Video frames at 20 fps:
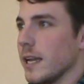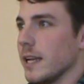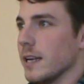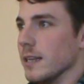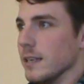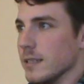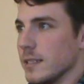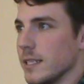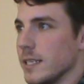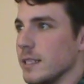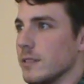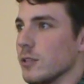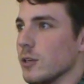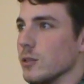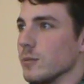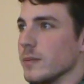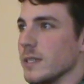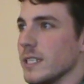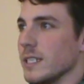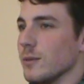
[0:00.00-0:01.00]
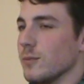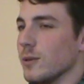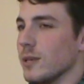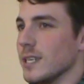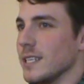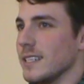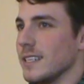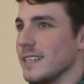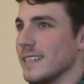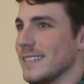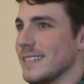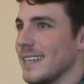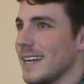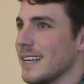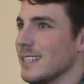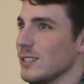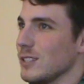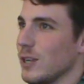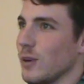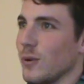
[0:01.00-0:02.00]
and he told me he would, and
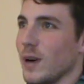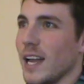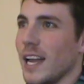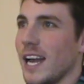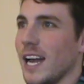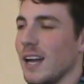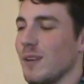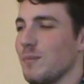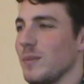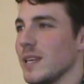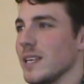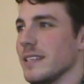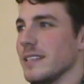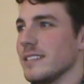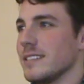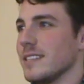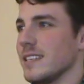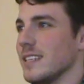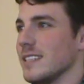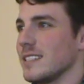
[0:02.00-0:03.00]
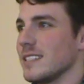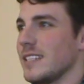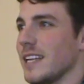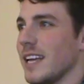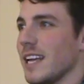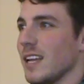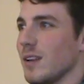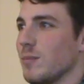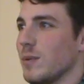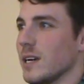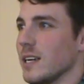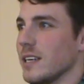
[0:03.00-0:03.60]
I don't know what happened to this day,